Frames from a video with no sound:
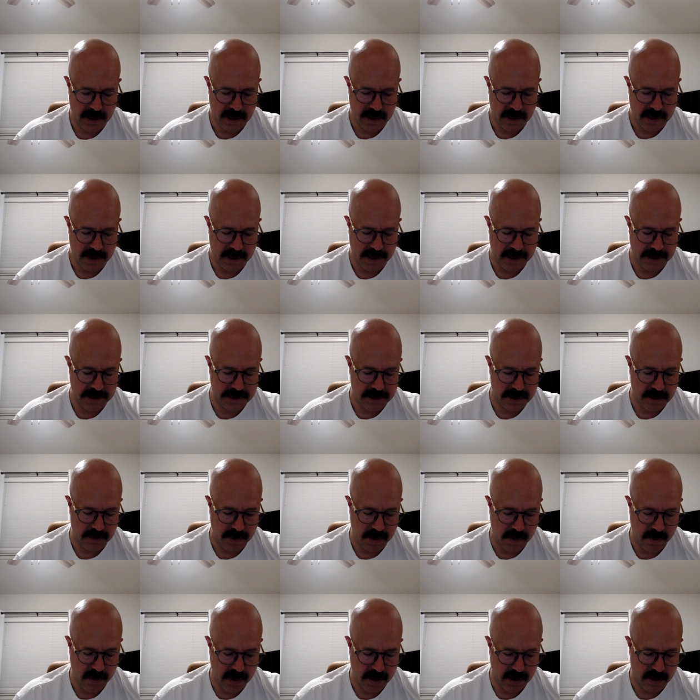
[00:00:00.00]
that is to be
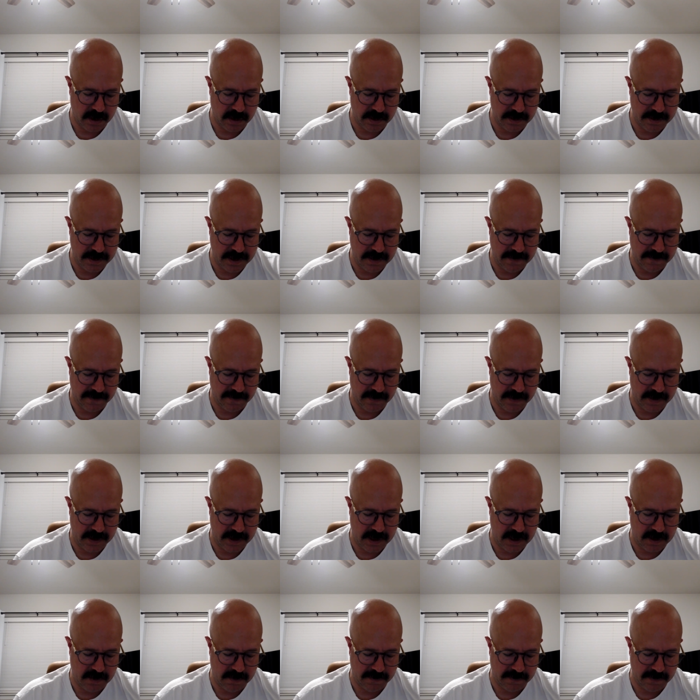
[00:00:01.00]
built for the
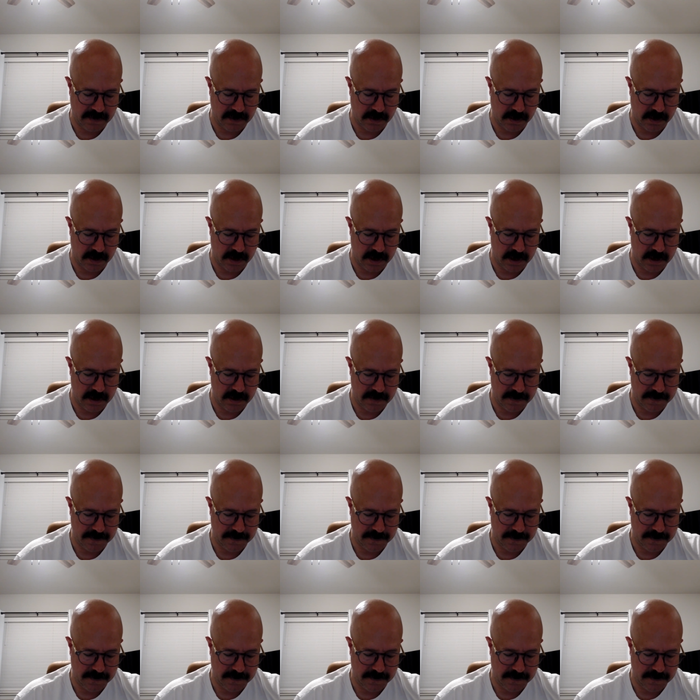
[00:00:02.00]
name of the Lord.